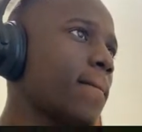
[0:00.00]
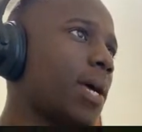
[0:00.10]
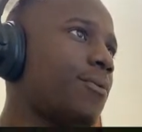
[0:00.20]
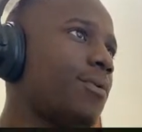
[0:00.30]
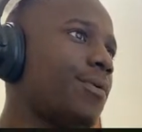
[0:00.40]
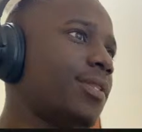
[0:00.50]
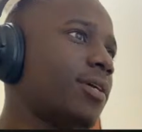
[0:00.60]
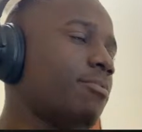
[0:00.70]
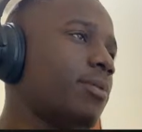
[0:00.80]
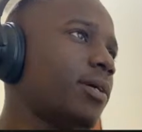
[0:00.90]
and we
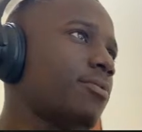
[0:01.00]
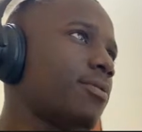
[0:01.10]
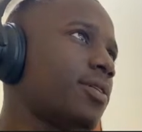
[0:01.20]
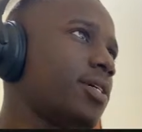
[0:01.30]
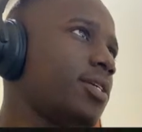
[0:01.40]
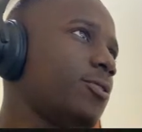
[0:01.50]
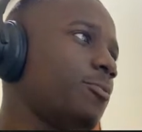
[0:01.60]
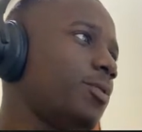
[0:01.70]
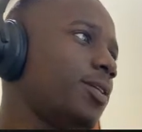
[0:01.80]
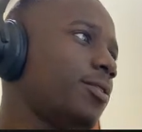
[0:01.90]
return back to the daily
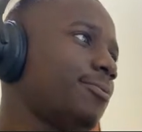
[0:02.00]
open.